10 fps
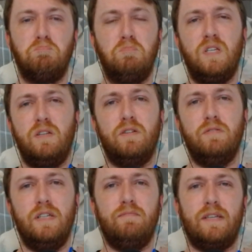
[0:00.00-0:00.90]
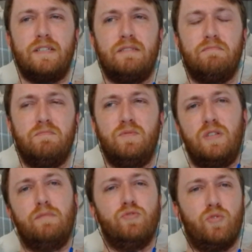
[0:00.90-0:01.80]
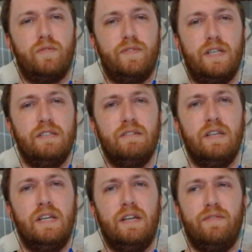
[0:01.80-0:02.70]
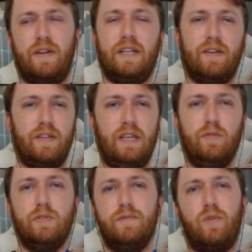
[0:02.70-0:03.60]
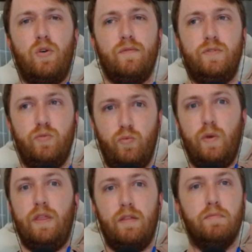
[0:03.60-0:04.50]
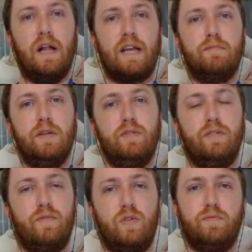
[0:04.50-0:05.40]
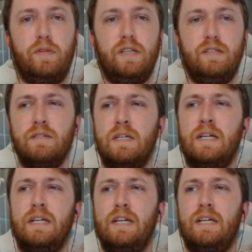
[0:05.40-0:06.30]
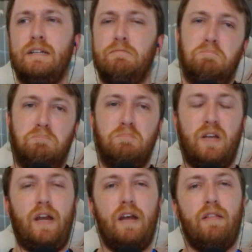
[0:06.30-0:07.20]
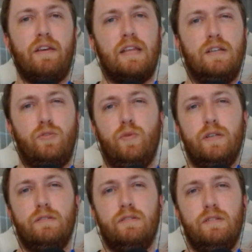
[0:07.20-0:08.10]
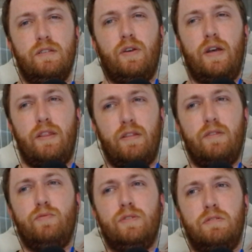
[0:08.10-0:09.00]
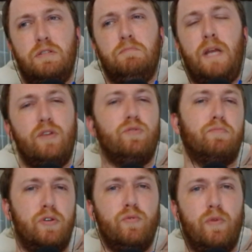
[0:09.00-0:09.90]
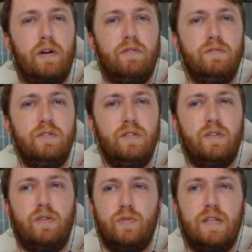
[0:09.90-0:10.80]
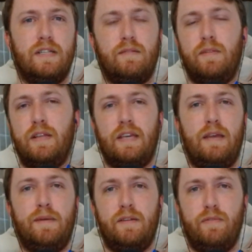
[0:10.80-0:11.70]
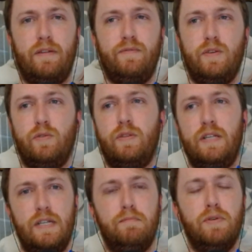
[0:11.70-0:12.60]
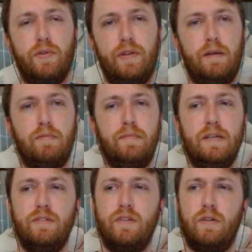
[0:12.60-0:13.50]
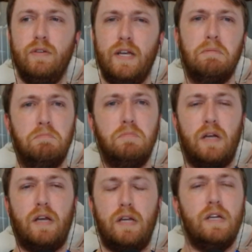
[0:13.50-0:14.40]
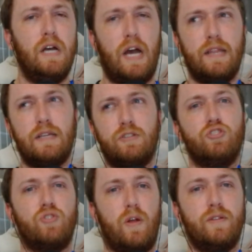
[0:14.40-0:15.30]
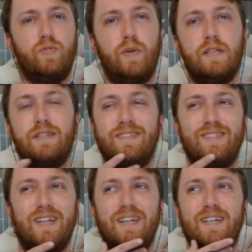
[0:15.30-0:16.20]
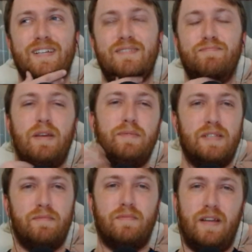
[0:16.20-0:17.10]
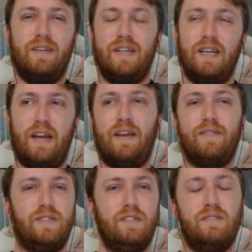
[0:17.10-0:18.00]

you know, it makes some sort of sense finding out that he was involved with the blackmail in the first place. I, I like that twist. You know, I thought that was handled pretty well. You know, it was not something that came out of left field. They did build it up a bit. So yeah, I I, I think it's a solid twist. It's maybe some I, I have seen